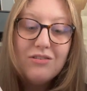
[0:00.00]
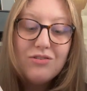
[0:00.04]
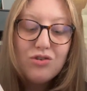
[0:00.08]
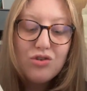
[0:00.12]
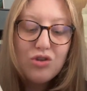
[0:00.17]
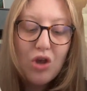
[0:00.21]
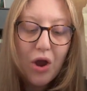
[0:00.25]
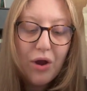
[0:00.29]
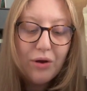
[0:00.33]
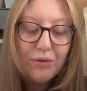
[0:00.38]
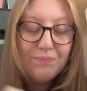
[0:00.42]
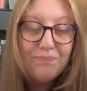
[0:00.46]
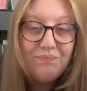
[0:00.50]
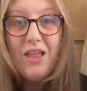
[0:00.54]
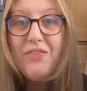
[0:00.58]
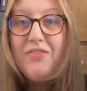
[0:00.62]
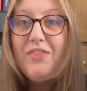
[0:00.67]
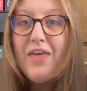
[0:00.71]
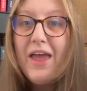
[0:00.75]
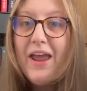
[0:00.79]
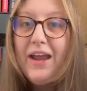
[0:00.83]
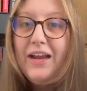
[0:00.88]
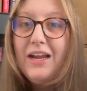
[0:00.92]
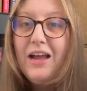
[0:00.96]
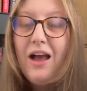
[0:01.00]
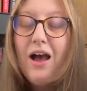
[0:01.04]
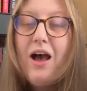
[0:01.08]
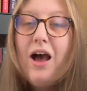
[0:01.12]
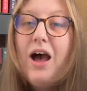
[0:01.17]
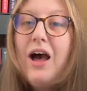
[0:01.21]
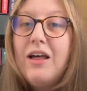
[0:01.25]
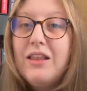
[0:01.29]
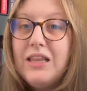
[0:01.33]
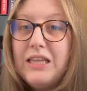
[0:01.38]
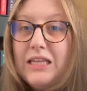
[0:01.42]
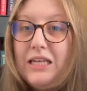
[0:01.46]
So they
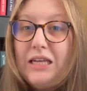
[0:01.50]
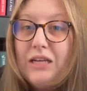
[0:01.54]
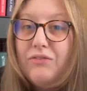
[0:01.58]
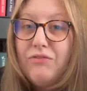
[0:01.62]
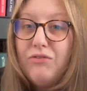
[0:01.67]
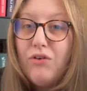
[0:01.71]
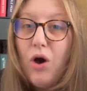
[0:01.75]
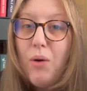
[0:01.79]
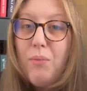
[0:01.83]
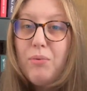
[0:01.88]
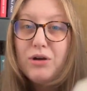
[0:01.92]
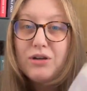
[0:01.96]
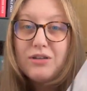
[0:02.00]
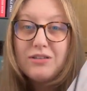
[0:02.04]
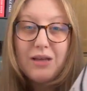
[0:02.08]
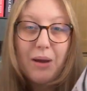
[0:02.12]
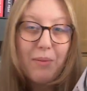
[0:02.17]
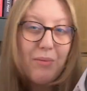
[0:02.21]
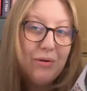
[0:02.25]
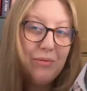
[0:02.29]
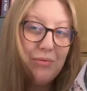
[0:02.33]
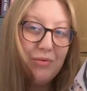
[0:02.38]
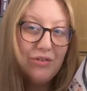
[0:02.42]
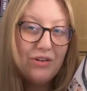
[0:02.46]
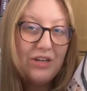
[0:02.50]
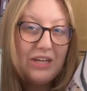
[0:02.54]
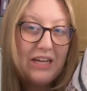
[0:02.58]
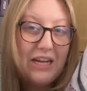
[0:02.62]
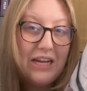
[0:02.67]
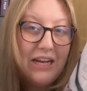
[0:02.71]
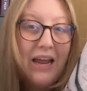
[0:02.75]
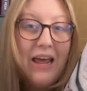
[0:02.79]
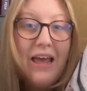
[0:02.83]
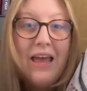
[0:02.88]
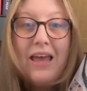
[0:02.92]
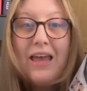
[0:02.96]
are the four books I'm going to be
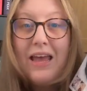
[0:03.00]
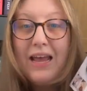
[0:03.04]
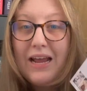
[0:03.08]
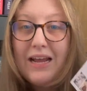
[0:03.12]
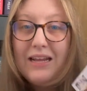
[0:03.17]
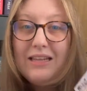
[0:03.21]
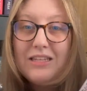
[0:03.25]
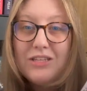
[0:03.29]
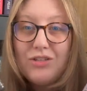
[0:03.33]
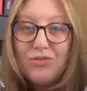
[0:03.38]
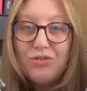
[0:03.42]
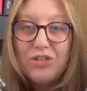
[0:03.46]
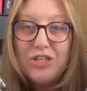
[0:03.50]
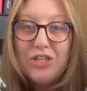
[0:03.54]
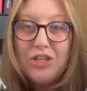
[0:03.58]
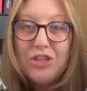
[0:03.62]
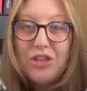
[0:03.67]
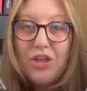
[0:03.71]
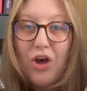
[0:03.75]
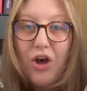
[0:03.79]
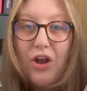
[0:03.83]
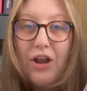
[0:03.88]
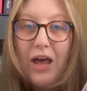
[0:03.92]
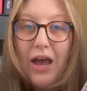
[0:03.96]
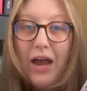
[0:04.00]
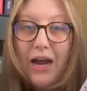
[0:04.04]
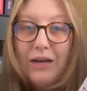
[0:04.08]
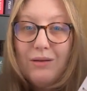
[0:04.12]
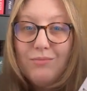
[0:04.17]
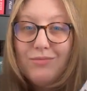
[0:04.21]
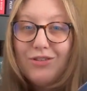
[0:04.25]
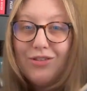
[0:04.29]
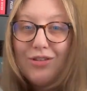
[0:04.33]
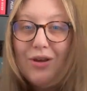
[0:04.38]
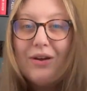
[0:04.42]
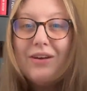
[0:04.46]
reading in this readathon. I
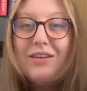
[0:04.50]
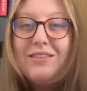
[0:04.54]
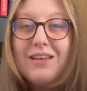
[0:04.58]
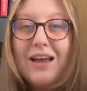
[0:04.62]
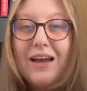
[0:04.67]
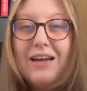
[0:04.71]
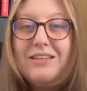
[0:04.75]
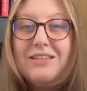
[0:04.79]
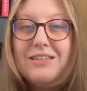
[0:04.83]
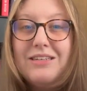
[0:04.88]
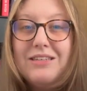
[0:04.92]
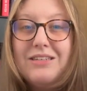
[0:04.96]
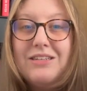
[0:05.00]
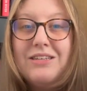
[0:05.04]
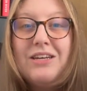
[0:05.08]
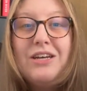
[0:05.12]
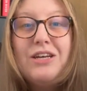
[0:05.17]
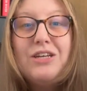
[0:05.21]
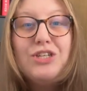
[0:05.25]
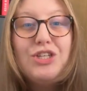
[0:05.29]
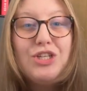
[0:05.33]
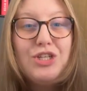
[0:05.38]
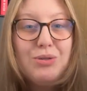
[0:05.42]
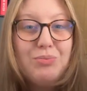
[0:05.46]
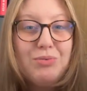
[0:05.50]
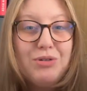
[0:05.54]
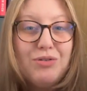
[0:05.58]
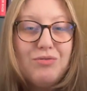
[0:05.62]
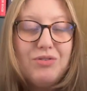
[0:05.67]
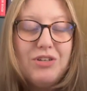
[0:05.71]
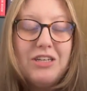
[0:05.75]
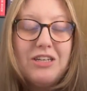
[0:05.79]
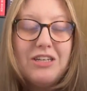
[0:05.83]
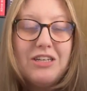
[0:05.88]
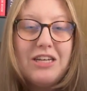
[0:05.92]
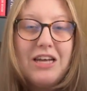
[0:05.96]
am so excited to be
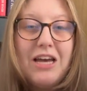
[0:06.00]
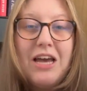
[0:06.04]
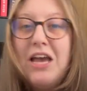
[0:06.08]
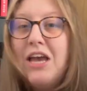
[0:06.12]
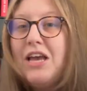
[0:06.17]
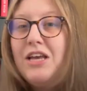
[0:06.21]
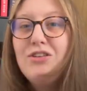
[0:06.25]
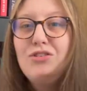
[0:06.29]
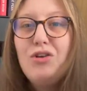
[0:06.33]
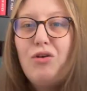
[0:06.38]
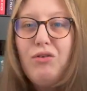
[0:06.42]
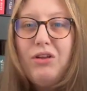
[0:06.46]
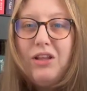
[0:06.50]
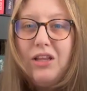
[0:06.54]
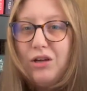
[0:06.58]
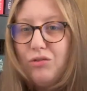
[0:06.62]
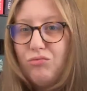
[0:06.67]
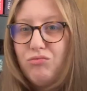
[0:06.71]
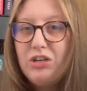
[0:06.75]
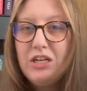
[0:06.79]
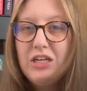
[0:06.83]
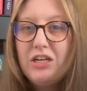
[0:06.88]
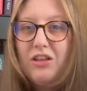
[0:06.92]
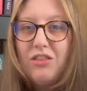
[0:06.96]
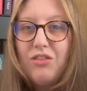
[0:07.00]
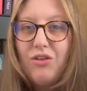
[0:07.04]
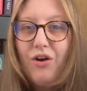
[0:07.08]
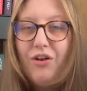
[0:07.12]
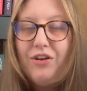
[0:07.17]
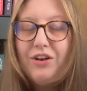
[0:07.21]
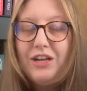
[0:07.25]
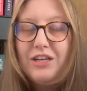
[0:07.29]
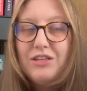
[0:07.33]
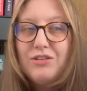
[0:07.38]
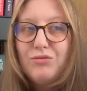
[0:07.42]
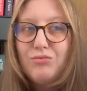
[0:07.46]
reading it. It's not really a
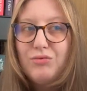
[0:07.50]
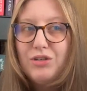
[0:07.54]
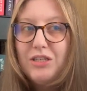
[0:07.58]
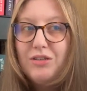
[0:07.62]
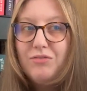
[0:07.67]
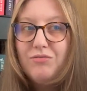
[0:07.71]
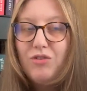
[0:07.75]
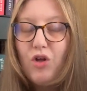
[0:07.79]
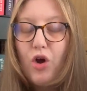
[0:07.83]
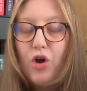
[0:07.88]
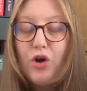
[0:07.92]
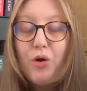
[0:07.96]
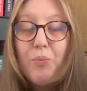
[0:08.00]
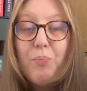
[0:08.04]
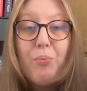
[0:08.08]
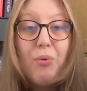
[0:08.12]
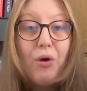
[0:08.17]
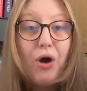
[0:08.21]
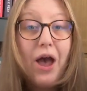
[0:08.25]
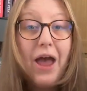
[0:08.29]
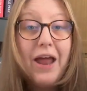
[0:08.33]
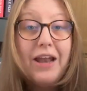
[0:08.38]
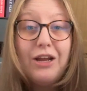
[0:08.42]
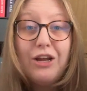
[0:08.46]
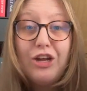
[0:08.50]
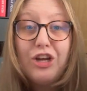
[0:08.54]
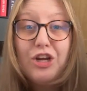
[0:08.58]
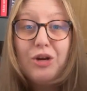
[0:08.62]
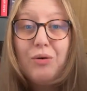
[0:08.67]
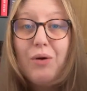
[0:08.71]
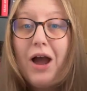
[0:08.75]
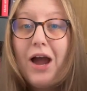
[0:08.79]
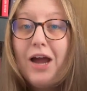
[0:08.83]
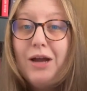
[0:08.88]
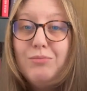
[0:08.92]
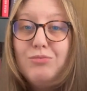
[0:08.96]
readathon, it's a reading vlog, but
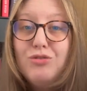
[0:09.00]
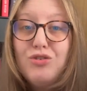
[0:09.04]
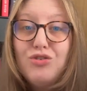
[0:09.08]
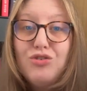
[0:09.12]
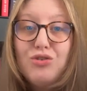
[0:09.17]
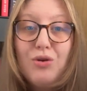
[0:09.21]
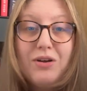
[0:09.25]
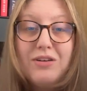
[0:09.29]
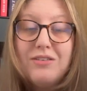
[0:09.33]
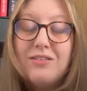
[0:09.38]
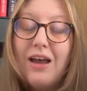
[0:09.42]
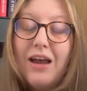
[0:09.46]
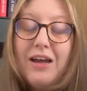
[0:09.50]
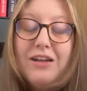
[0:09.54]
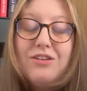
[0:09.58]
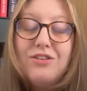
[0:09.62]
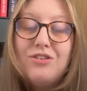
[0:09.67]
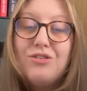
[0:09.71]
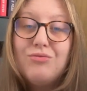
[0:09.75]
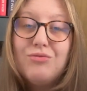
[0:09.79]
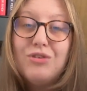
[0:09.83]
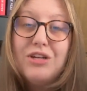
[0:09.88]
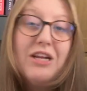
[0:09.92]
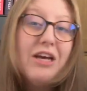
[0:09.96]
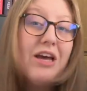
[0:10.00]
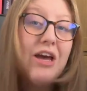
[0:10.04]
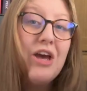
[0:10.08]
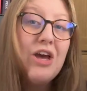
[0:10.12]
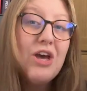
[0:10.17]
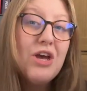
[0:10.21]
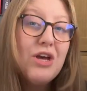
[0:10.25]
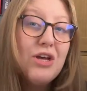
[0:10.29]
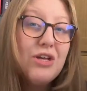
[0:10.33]
anywho, I am so excited to read it.